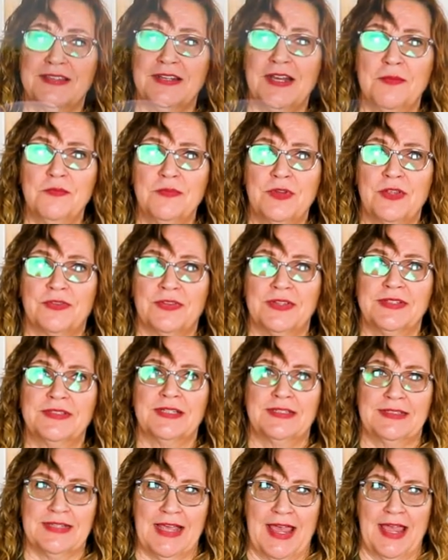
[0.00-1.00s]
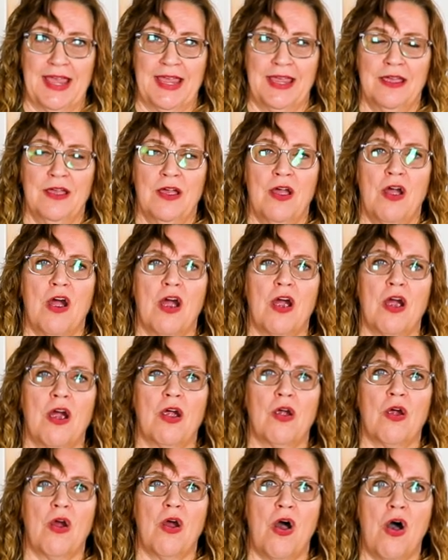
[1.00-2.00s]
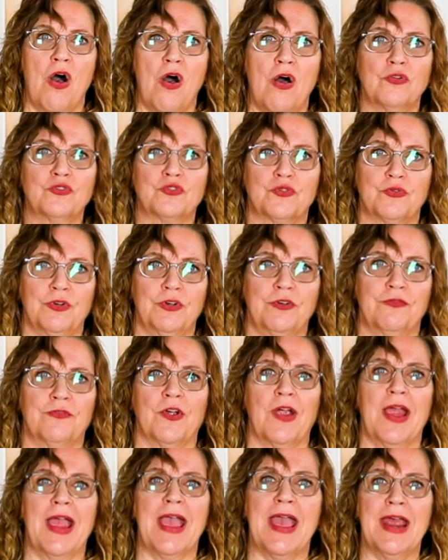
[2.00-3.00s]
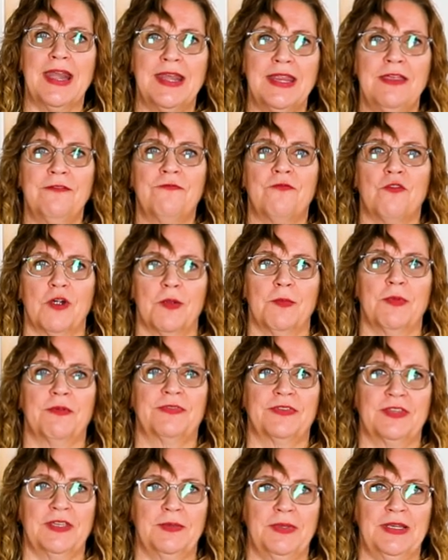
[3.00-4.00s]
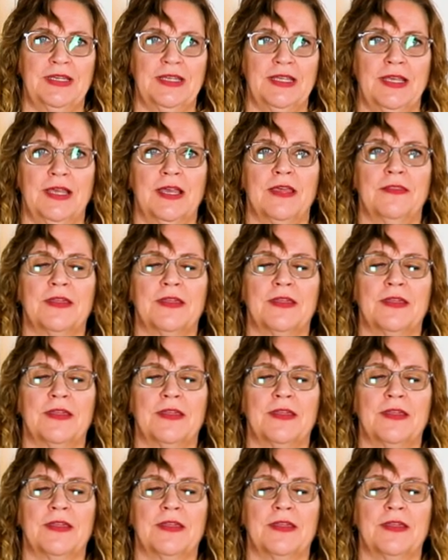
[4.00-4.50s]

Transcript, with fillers: that I'm using today are all true for any form of CBD